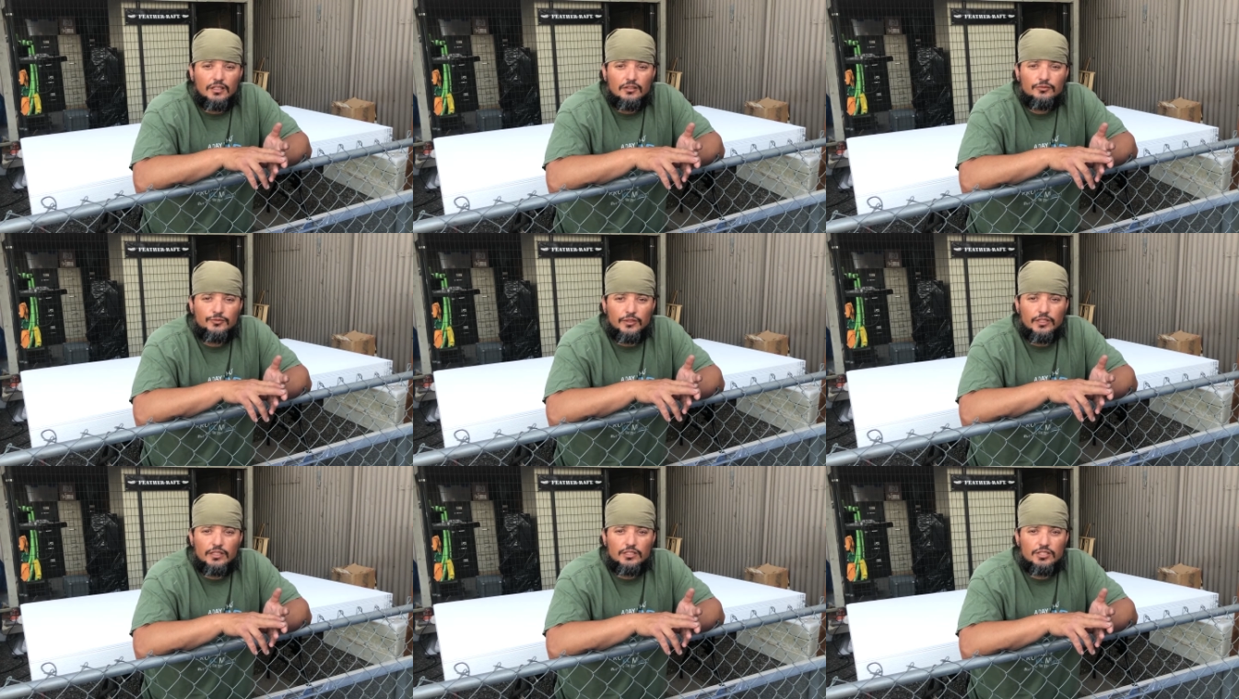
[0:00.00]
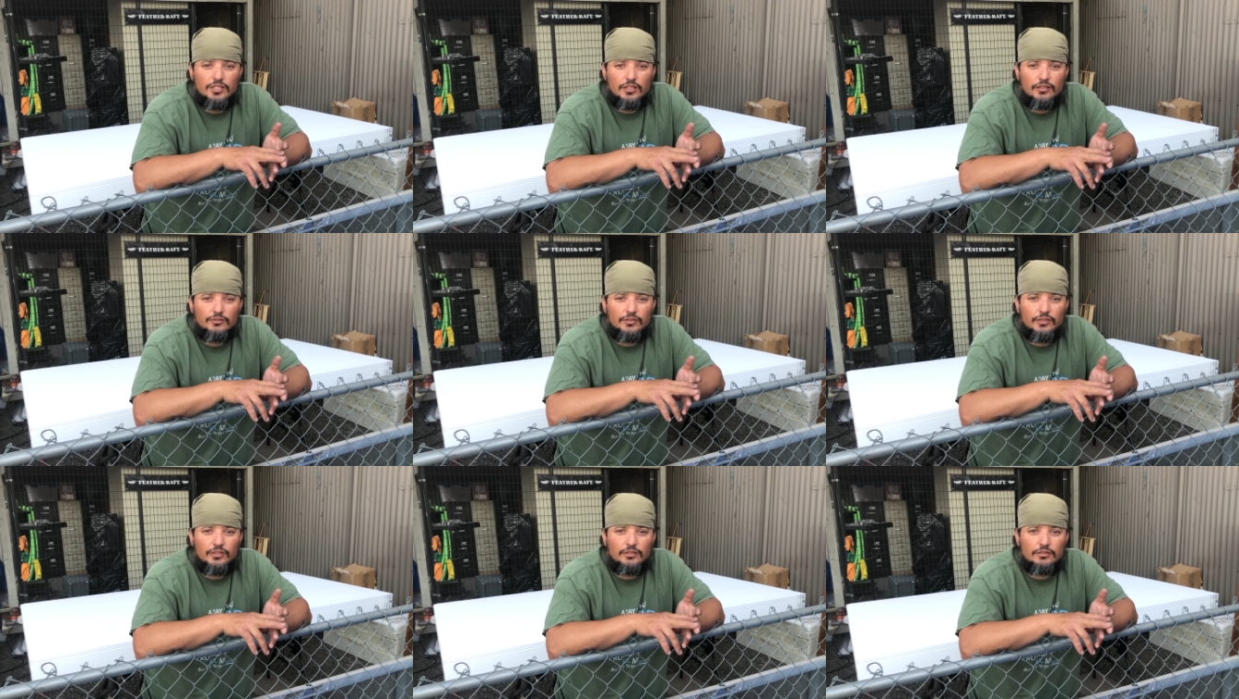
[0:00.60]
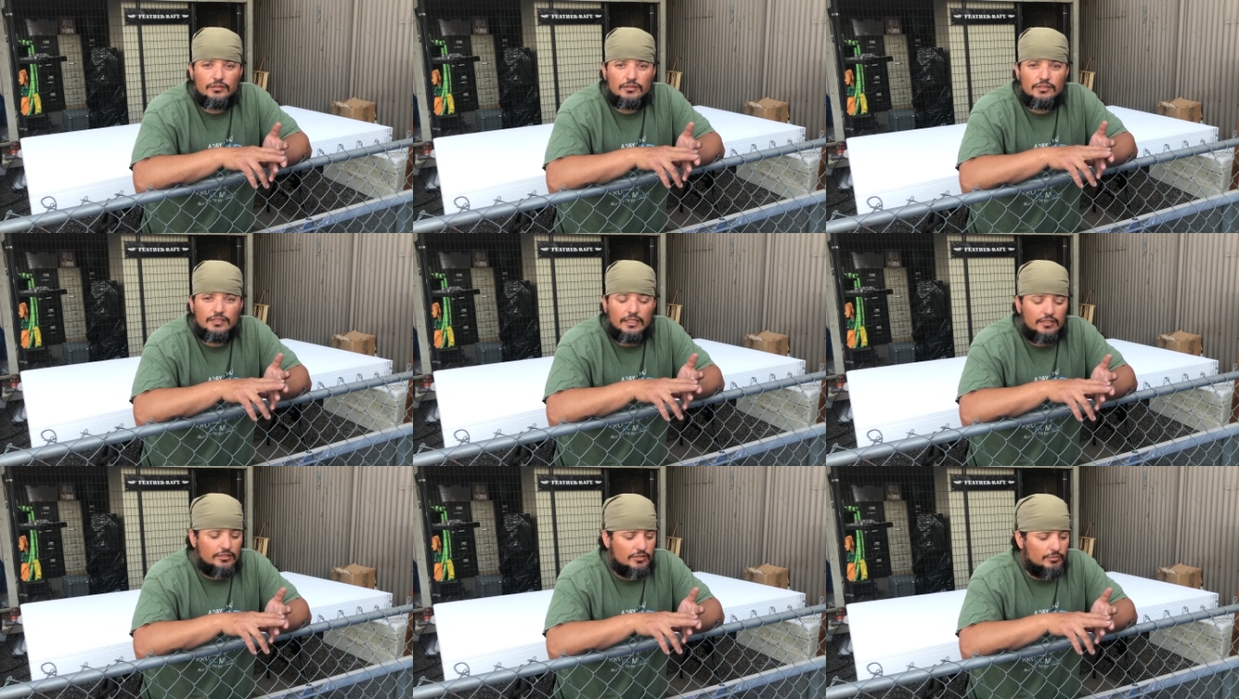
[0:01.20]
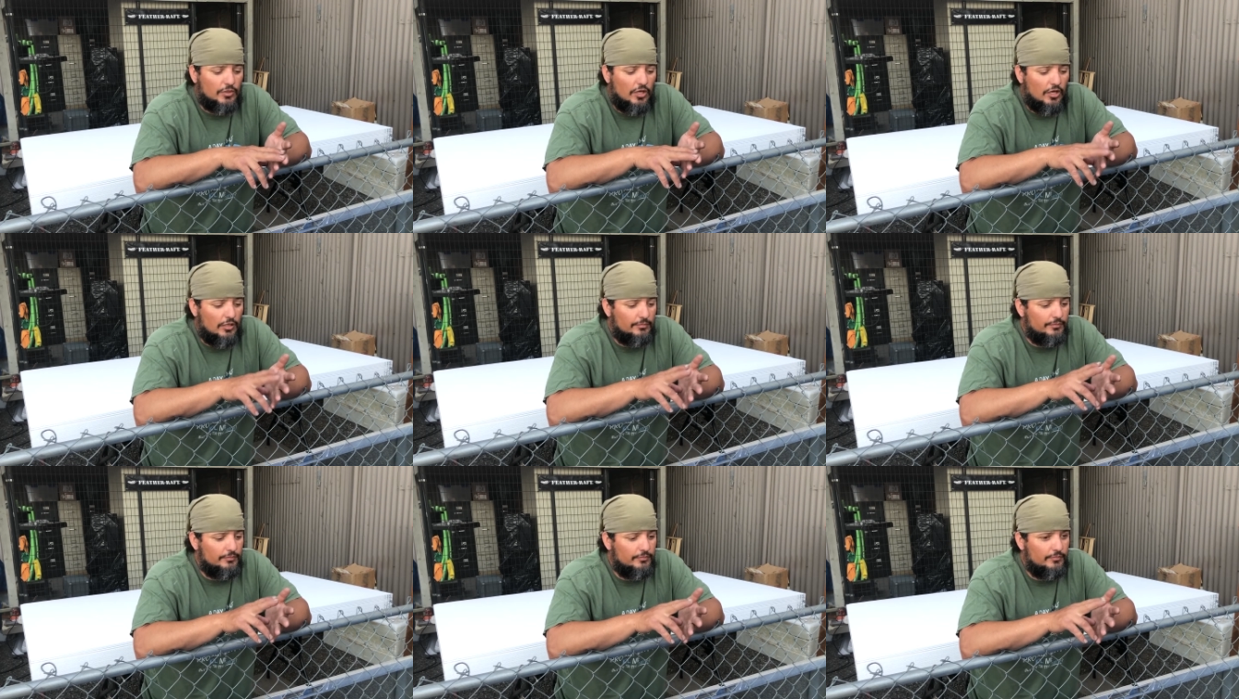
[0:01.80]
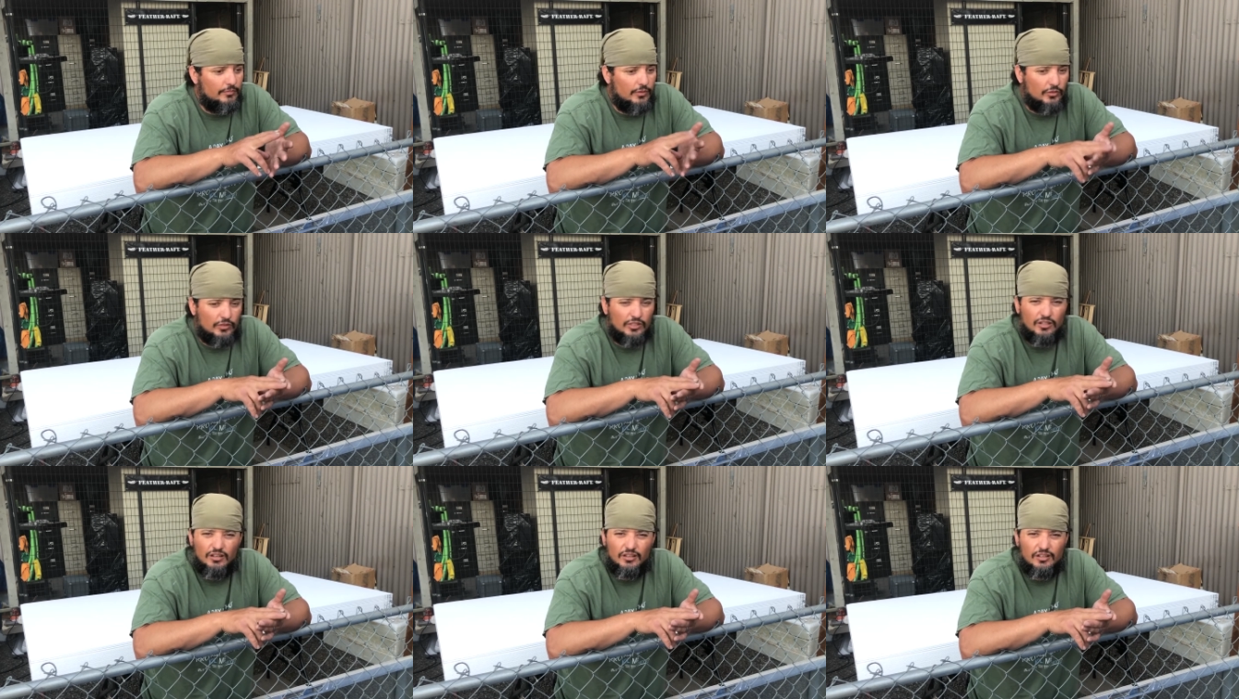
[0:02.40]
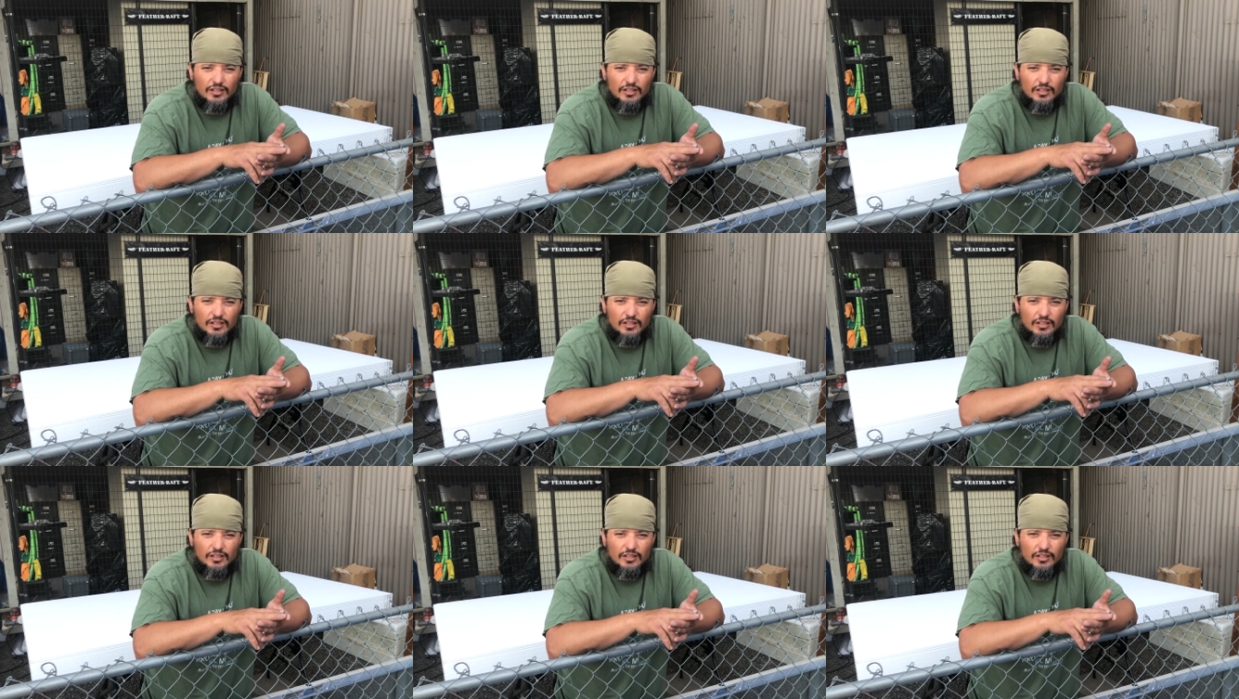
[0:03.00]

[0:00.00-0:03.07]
footage of her sticking some carp or gar.